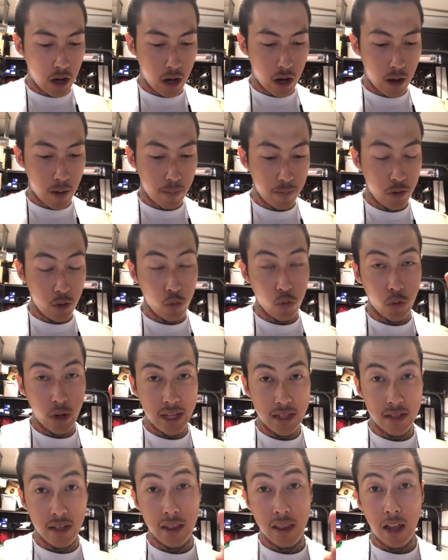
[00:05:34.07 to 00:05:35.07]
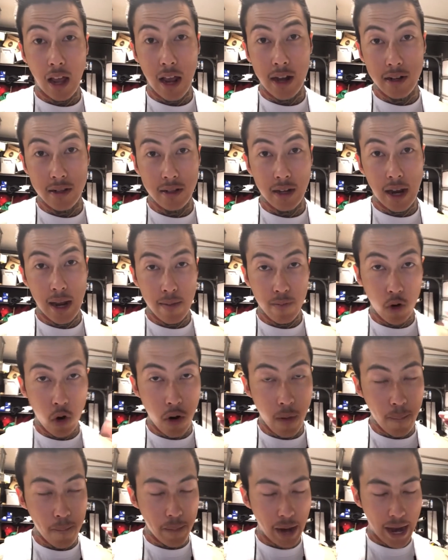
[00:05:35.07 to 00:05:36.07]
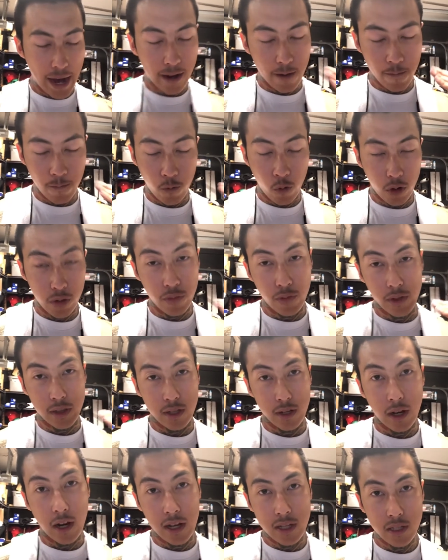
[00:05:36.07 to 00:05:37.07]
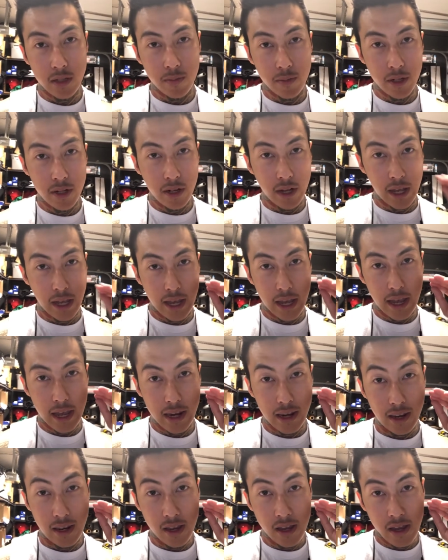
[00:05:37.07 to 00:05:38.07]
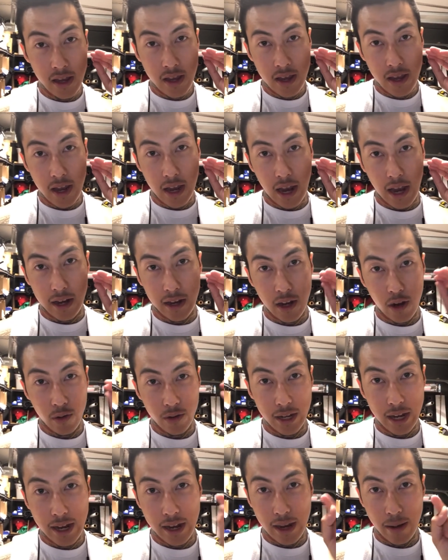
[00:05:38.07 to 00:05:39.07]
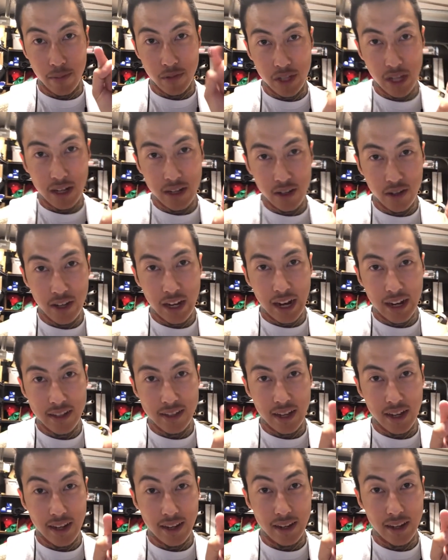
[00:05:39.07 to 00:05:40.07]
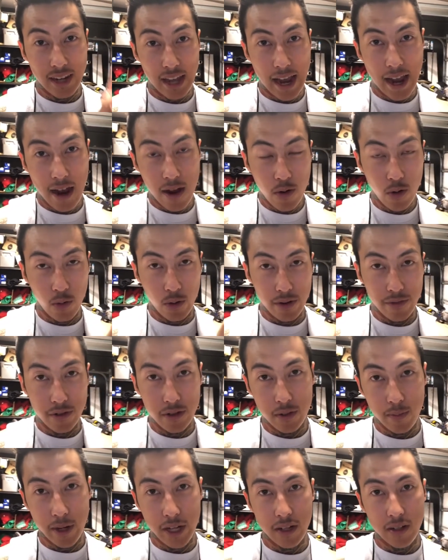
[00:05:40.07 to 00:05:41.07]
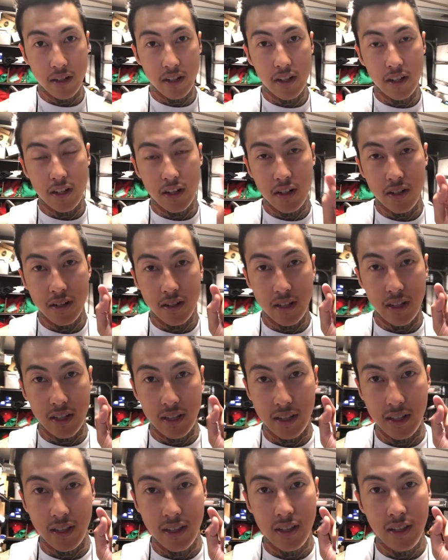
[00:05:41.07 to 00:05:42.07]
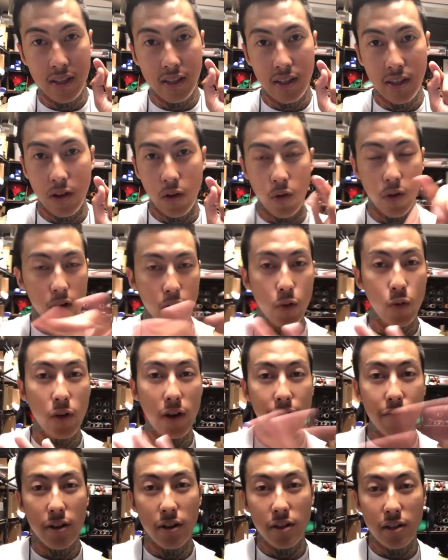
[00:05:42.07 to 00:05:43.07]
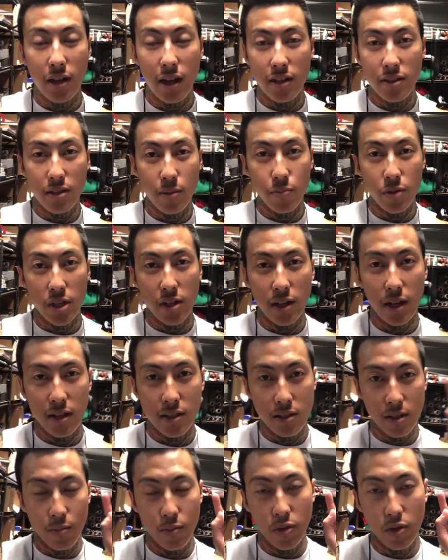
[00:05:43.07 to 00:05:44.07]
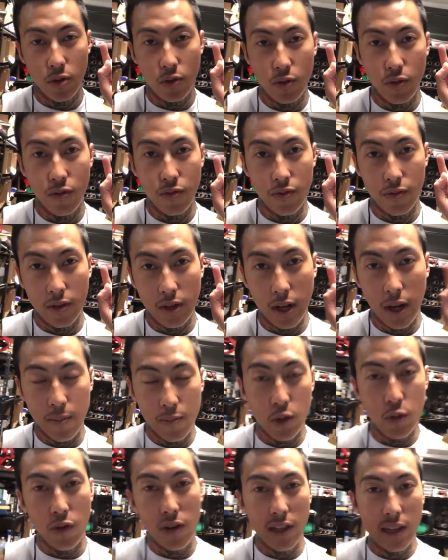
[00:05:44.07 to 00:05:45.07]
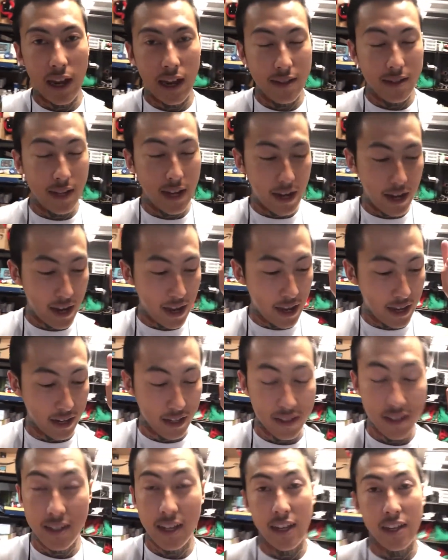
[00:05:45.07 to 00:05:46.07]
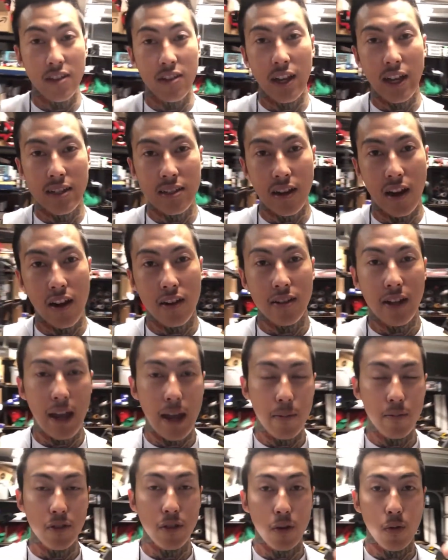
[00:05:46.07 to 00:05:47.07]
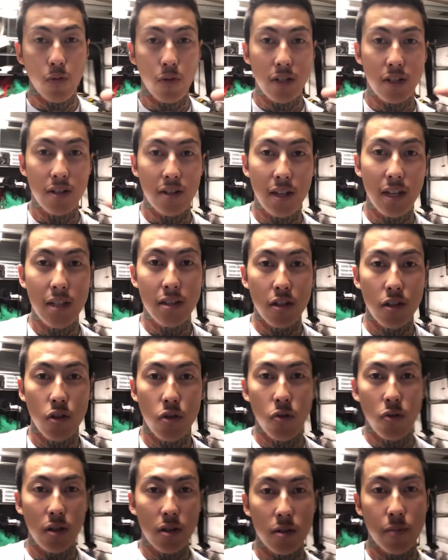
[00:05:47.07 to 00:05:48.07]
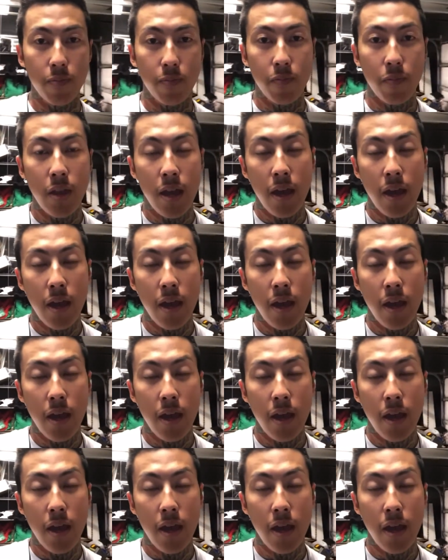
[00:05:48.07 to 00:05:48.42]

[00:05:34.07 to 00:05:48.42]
Um, you waste a lot of time going back and forth with the customer and I know that I'm telling you guys that now whoever's making t-shirts and or whoever does something custom you've come to realize that and it's taking you guys a lot of time so what you need to do is